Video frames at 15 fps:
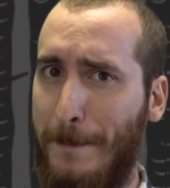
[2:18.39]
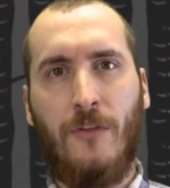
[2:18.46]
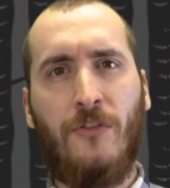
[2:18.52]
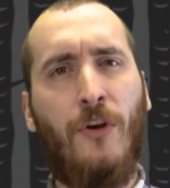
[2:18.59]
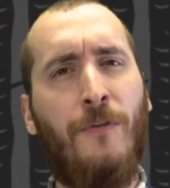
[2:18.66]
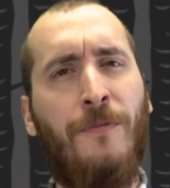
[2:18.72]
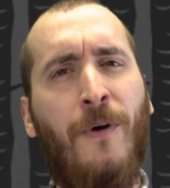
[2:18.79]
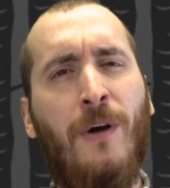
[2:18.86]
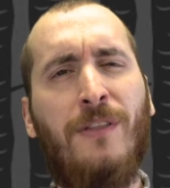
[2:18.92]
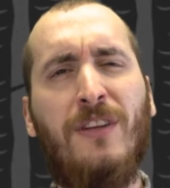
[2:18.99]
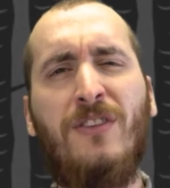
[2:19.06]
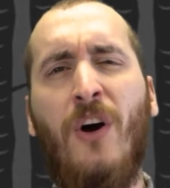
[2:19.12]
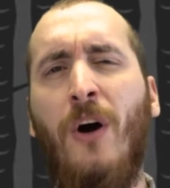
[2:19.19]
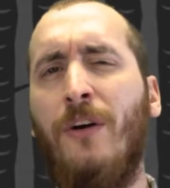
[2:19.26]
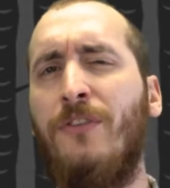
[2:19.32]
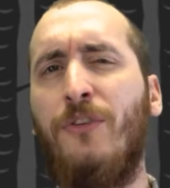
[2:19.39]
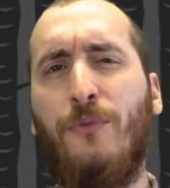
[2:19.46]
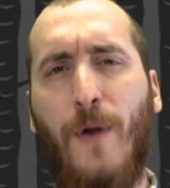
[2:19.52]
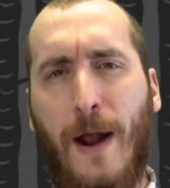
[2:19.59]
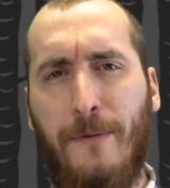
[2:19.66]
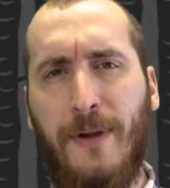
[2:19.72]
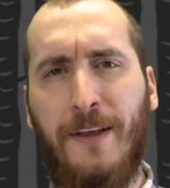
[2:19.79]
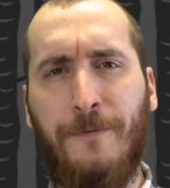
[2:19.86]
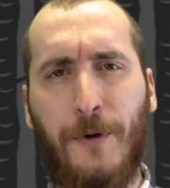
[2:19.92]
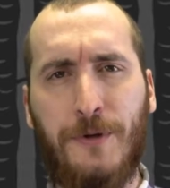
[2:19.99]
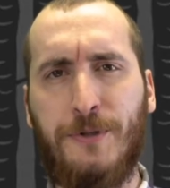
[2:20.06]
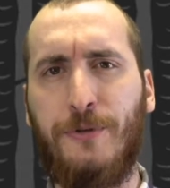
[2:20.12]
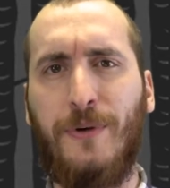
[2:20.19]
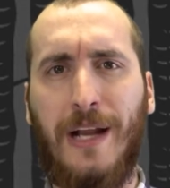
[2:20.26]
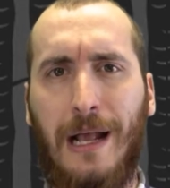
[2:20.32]
So far, the talk surrounding
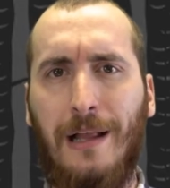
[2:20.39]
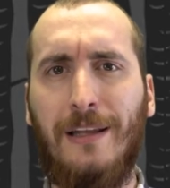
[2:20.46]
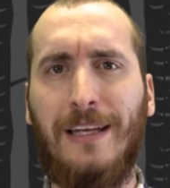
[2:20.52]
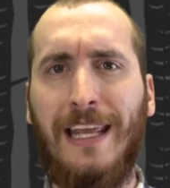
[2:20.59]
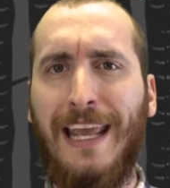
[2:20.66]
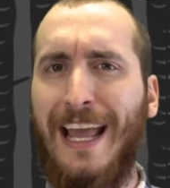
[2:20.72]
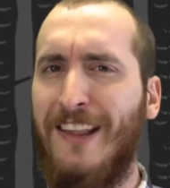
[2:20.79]
virtual reality